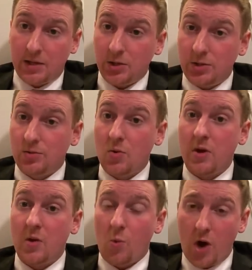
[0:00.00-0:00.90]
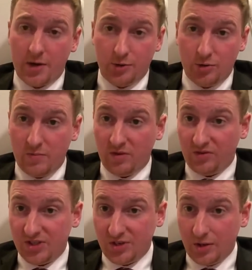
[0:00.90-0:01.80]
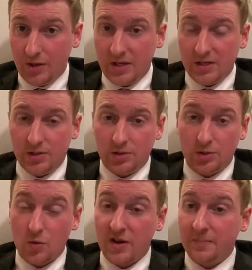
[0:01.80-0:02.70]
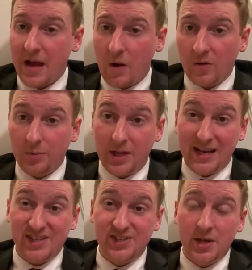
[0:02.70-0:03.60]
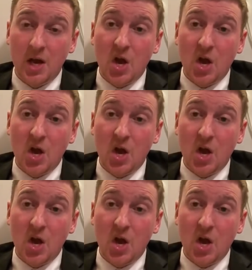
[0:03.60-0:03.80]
destroying water treatment facilities, destroying power plants,